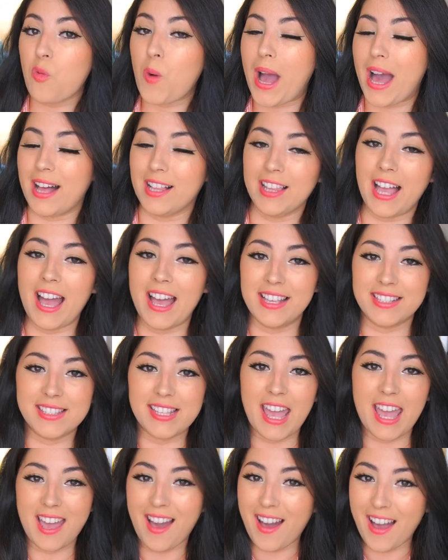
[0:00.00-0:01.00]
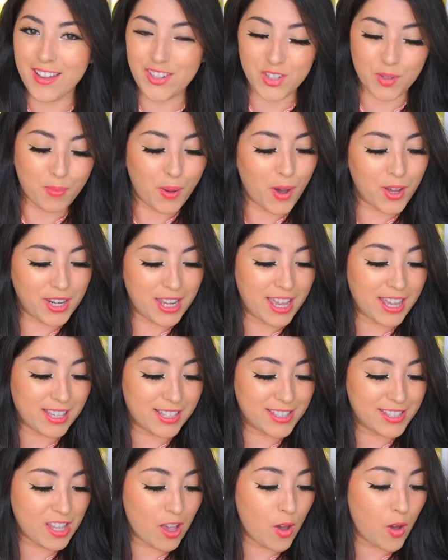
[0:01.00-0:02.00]
well as a
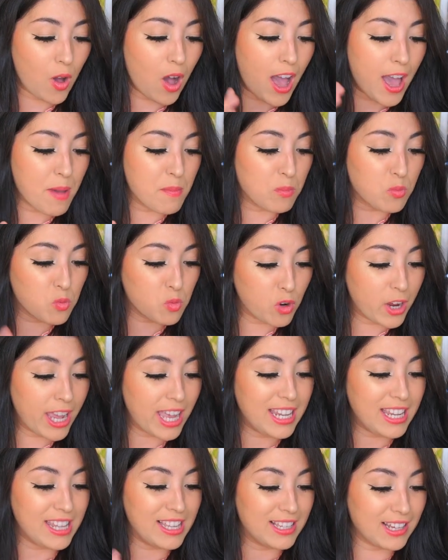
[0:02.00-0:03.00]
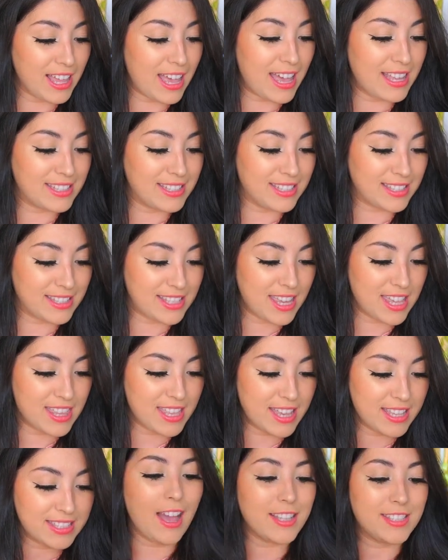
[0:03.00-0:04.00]
hydroponic, so I'm really glad to see
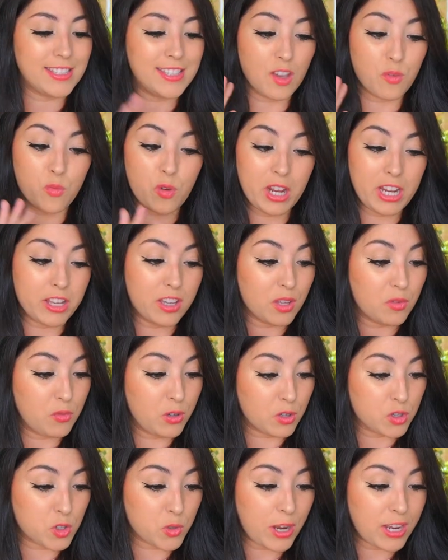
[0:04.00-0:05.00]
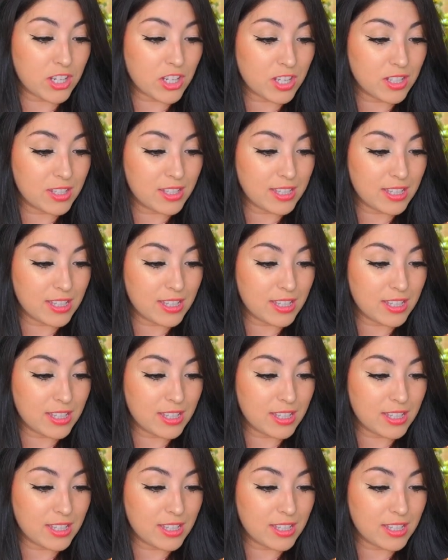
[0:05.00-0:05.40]
this. I see a really good filtration